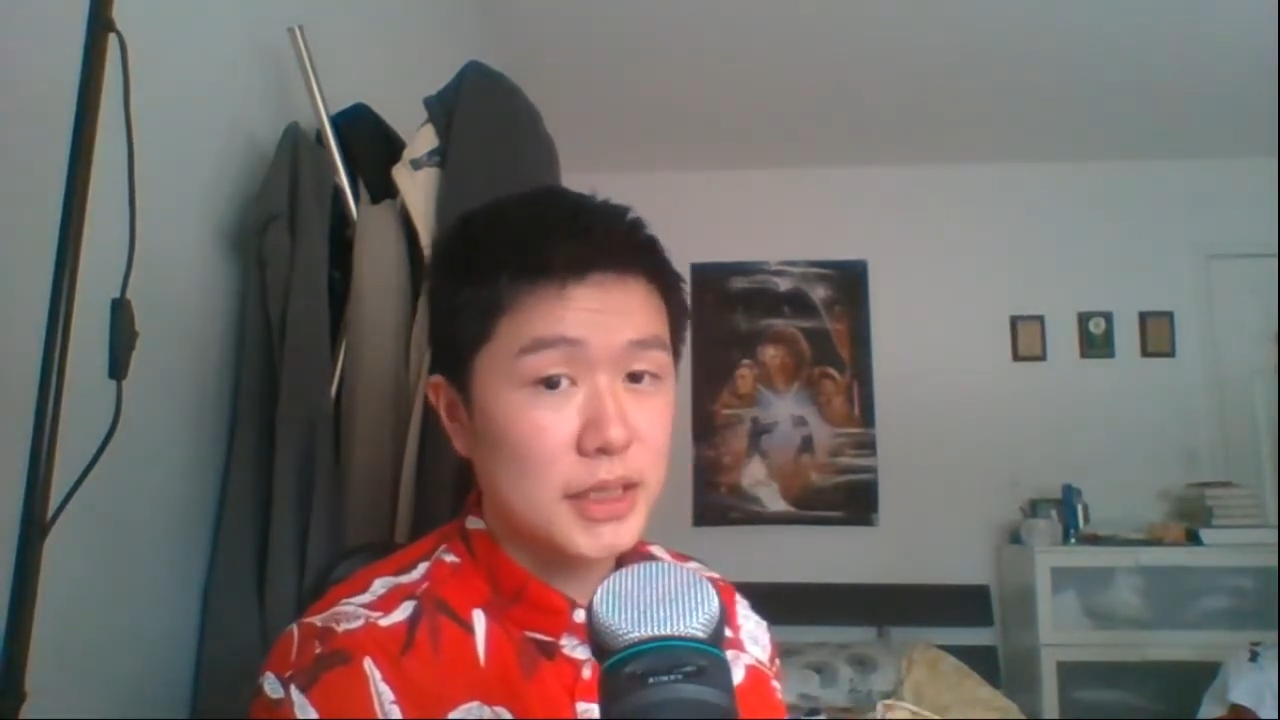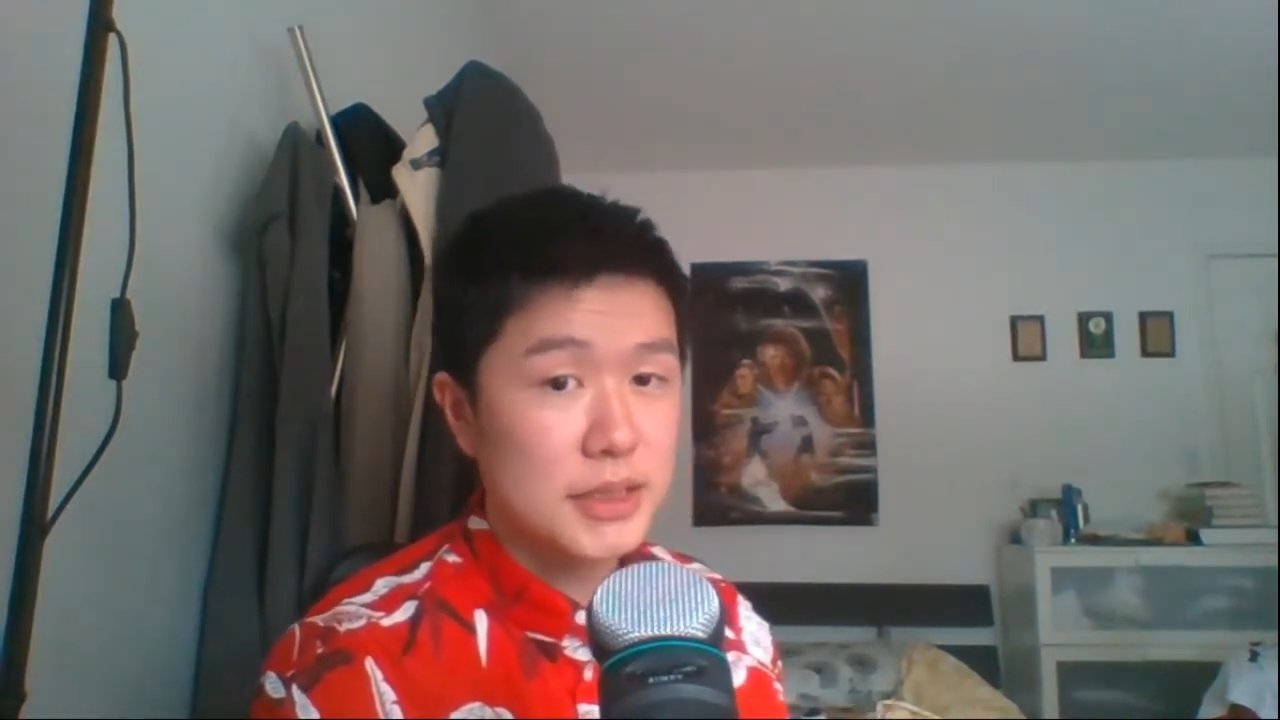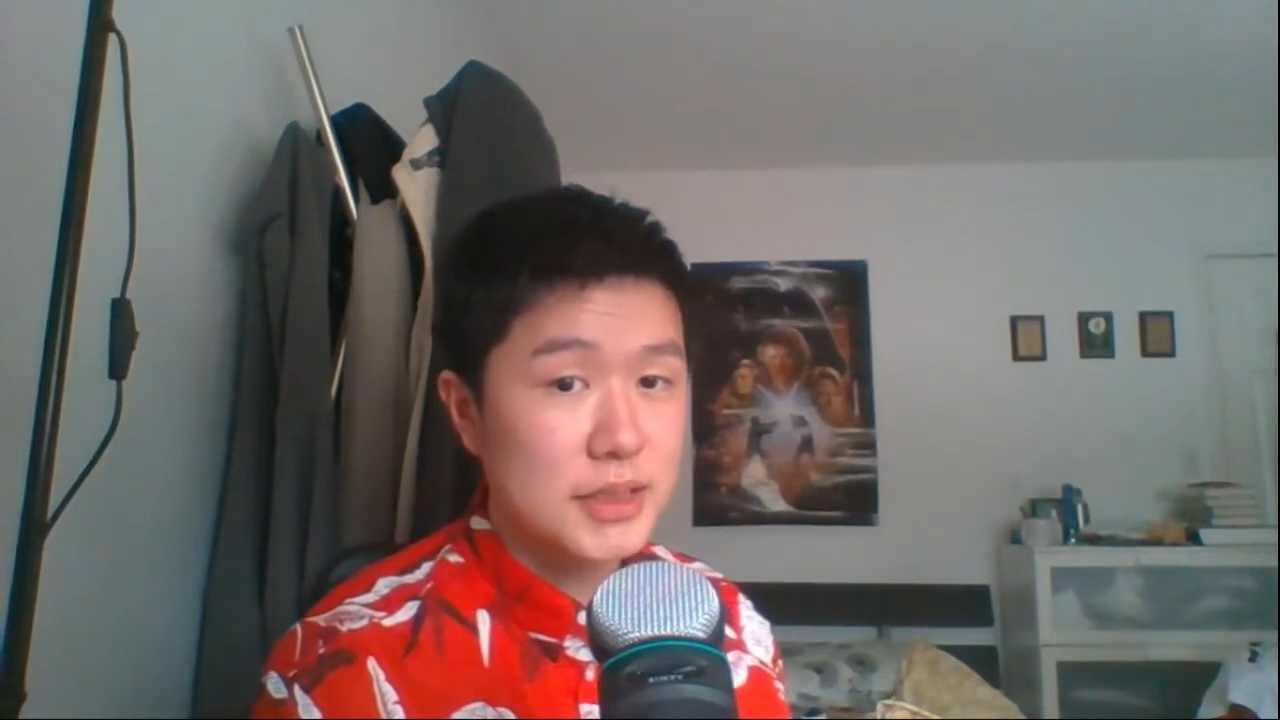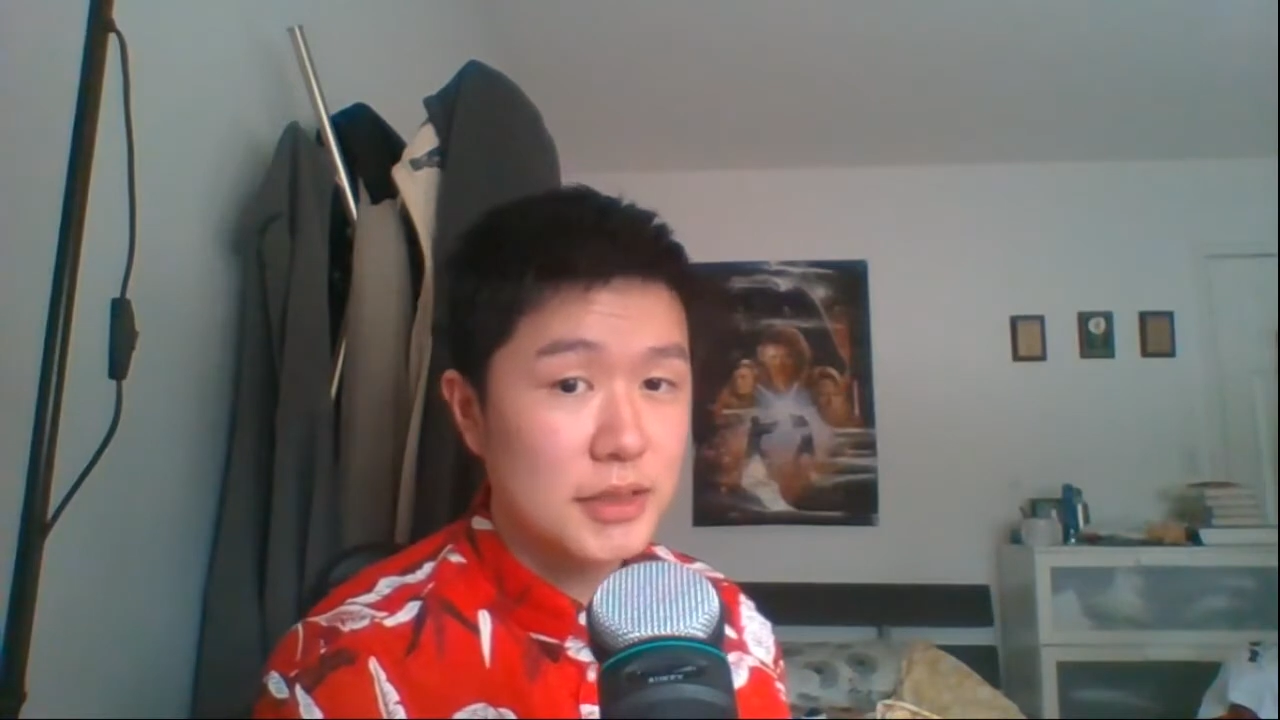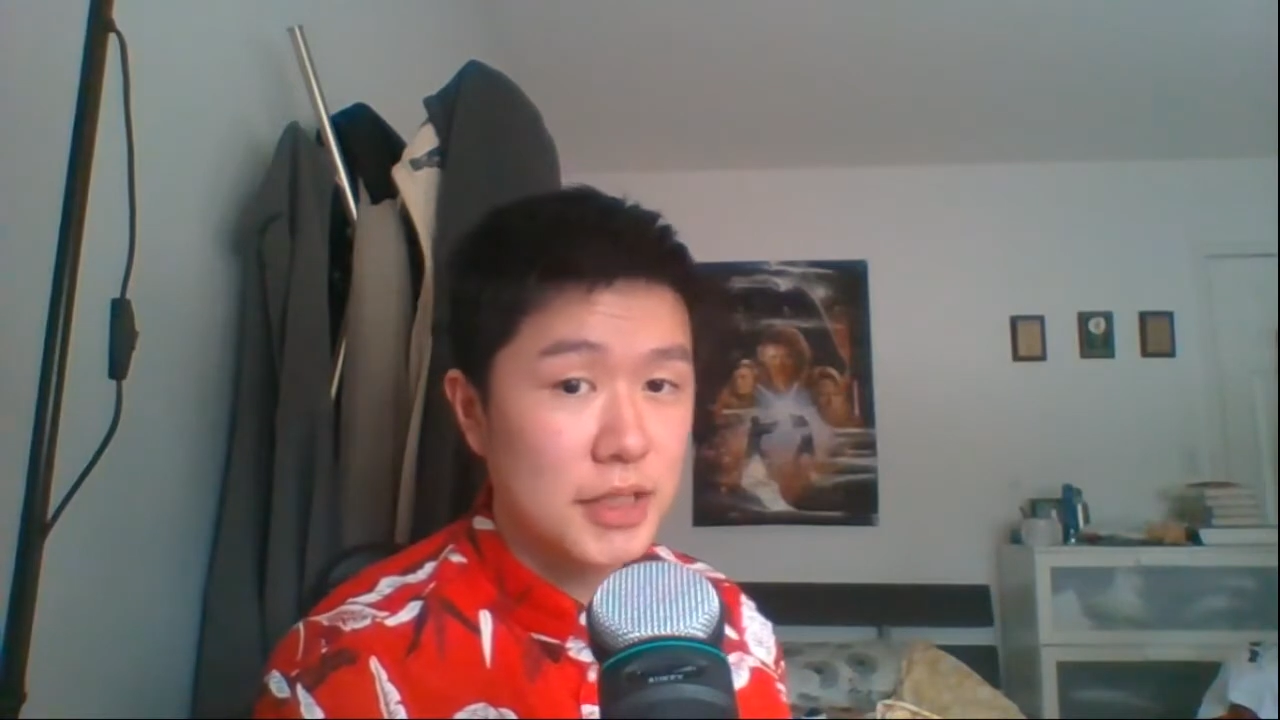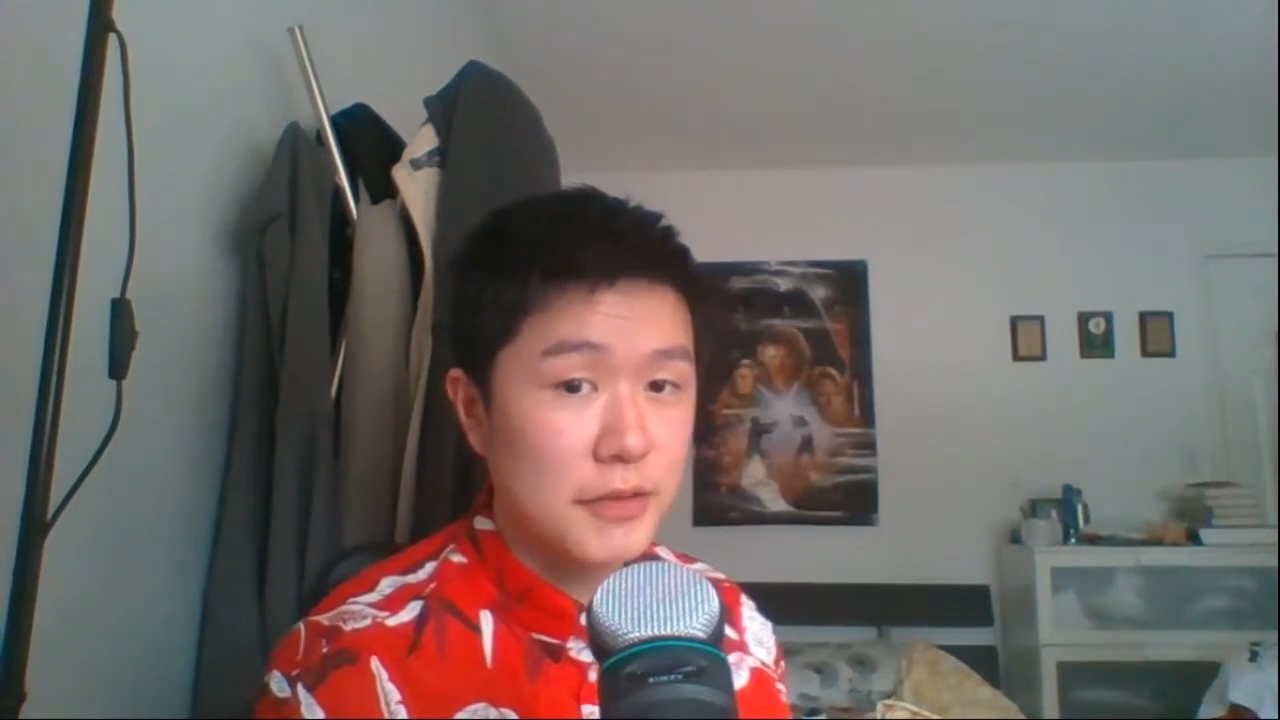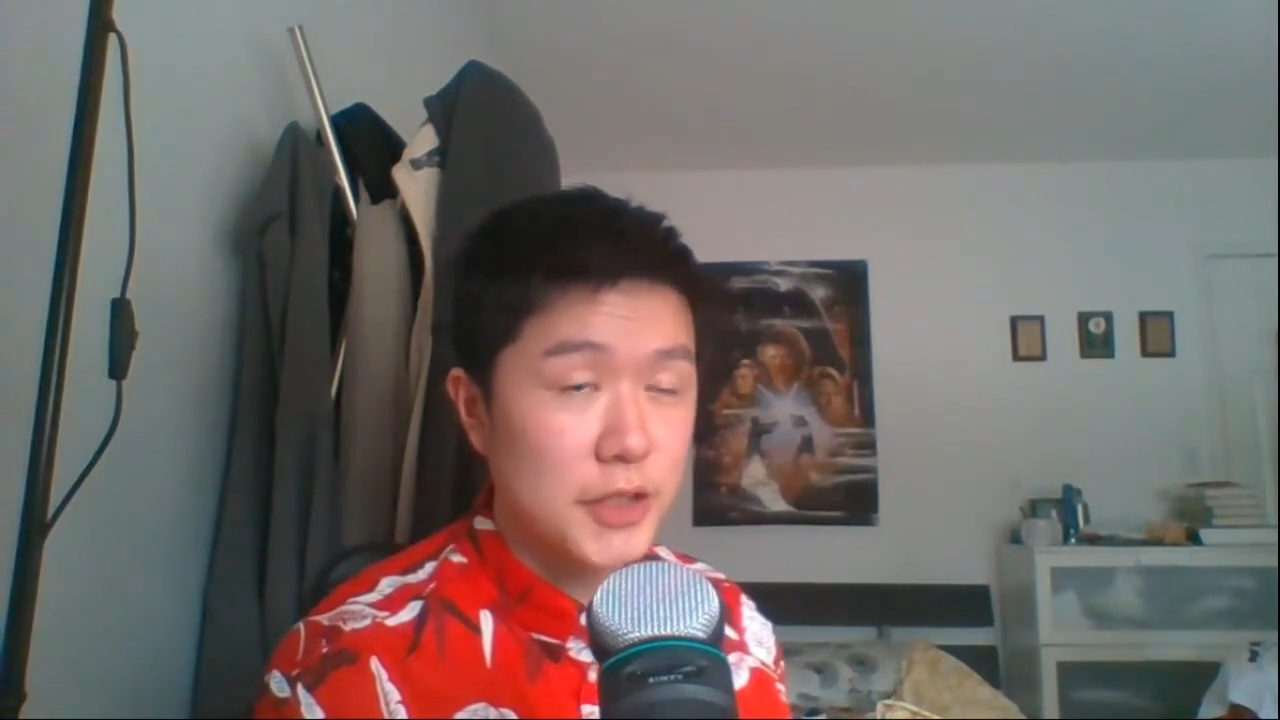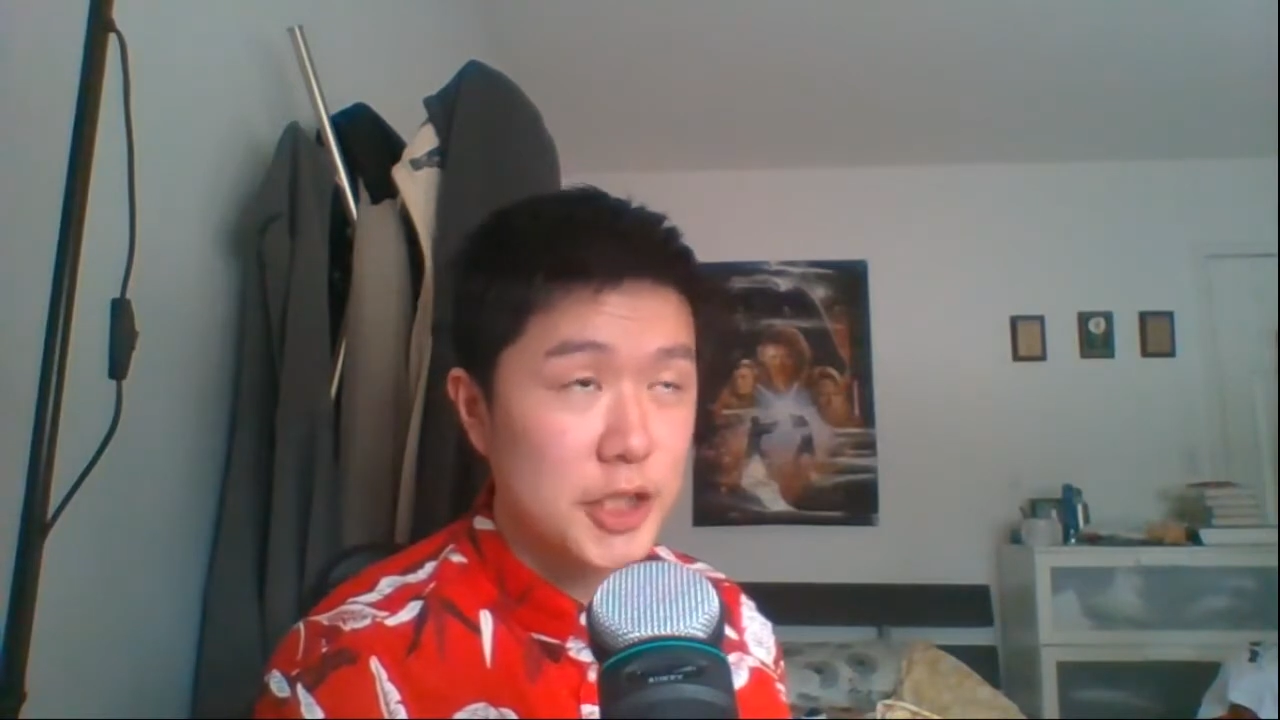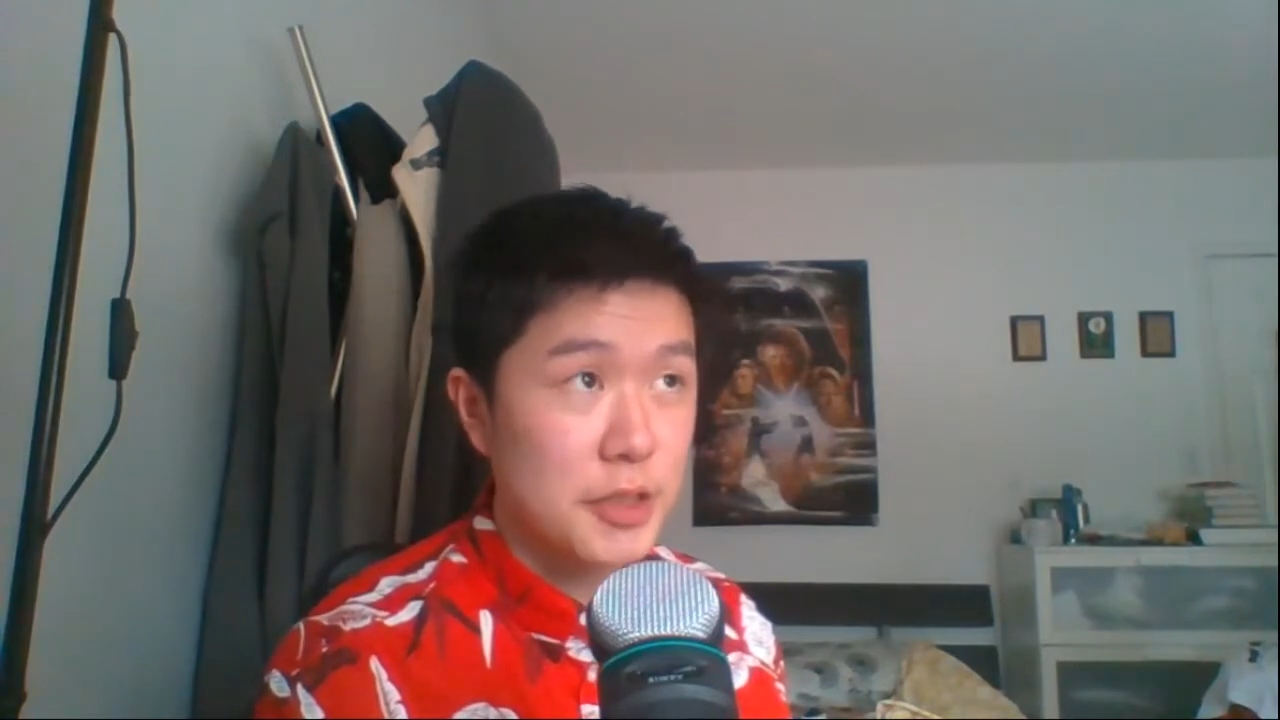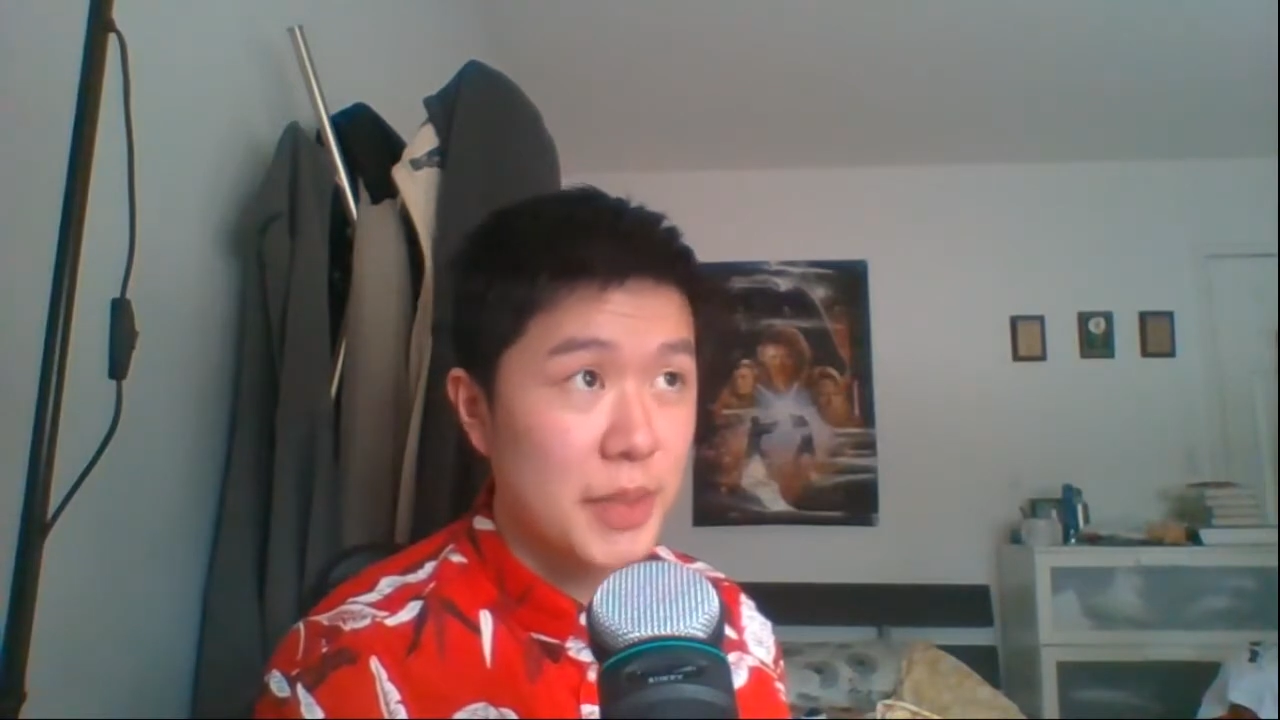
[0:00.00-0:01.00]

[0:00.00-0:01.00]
still gonna finish the